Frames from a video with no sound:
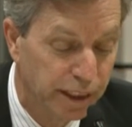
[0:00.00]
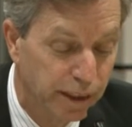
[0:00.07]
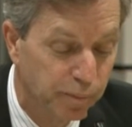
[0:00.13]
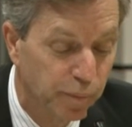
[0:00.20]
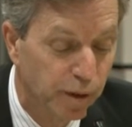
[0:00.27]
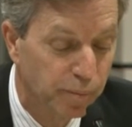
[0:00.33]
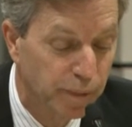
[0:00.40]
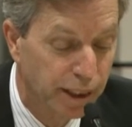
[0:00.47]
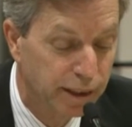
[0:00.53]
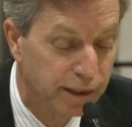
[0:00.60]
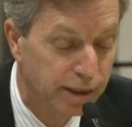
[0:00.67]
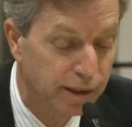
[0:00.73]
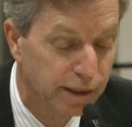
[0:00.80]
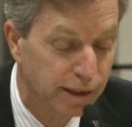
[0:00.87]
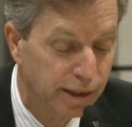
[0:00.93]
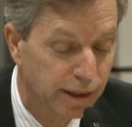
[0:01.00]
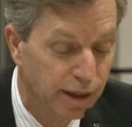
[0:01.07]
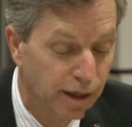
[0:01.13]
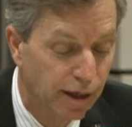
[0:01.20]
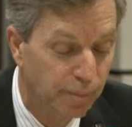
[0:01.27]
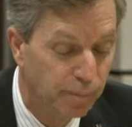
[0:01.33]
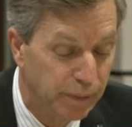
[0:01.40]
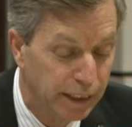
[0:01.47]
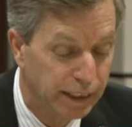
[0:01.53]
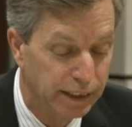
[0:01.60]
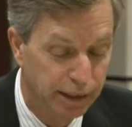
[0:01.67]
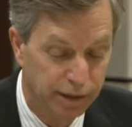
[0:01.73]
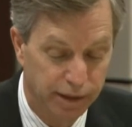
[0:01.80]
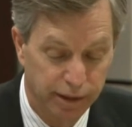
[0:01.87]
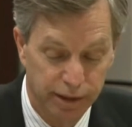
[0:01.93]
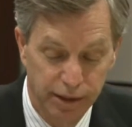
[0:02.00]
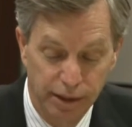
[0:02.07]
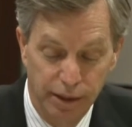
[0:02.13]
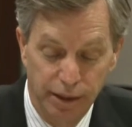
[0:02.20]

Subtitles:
implemented immediately.